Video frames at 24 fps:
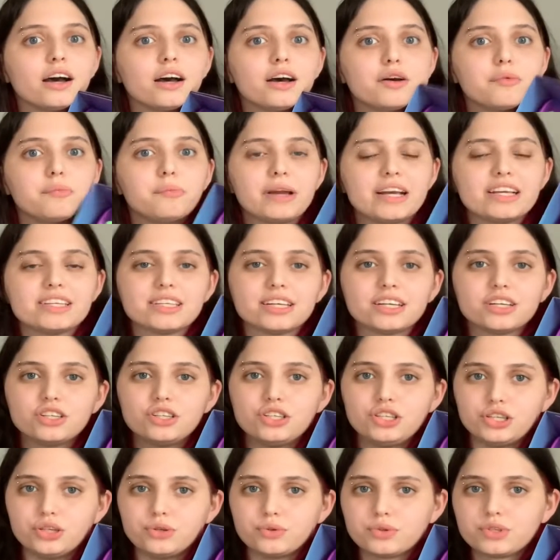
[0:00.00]
Basic
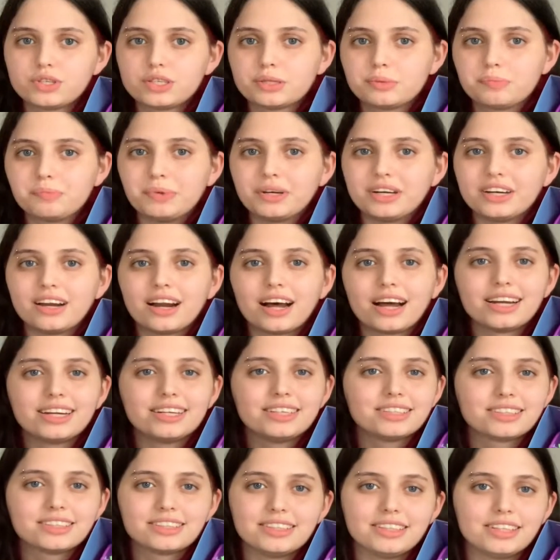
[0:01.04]
Deuce. But I
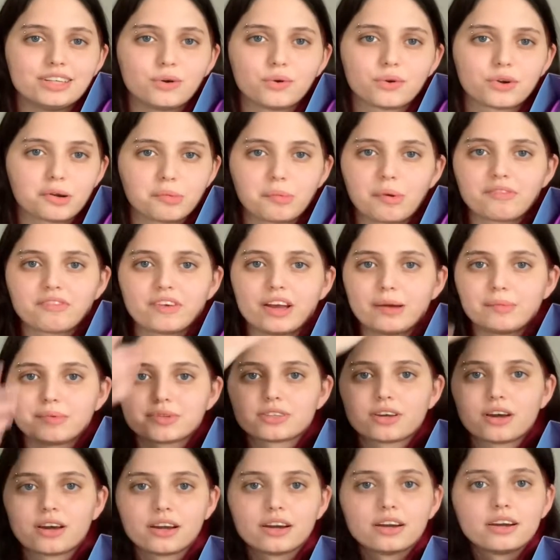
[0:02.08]
just need to order them off
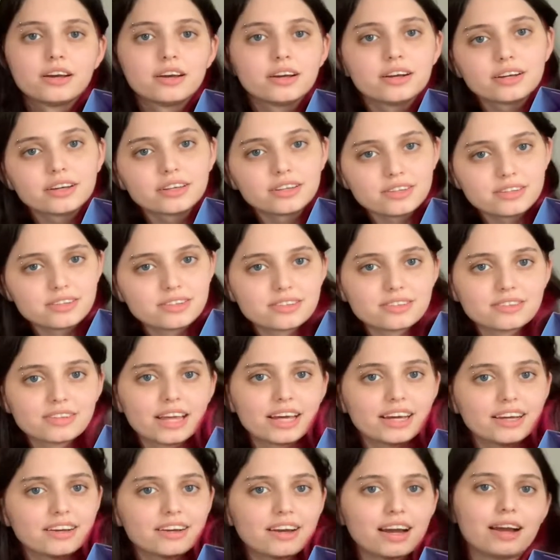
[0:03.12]
Amazon because
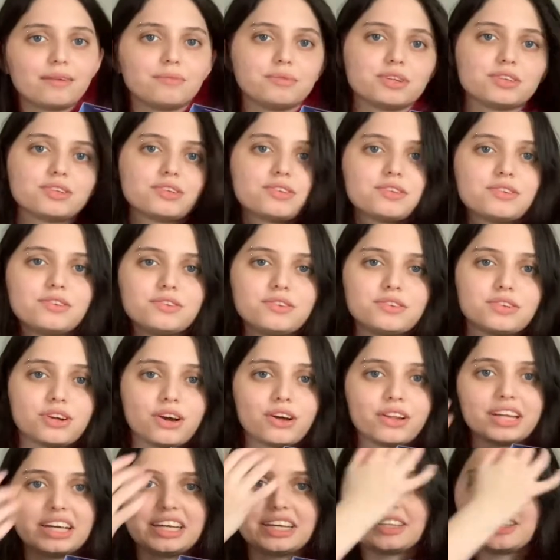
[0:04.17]
like I'm just
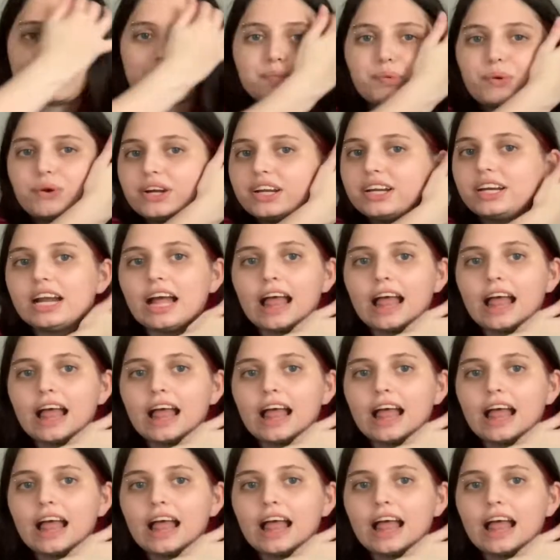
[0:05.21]
stalling at this point.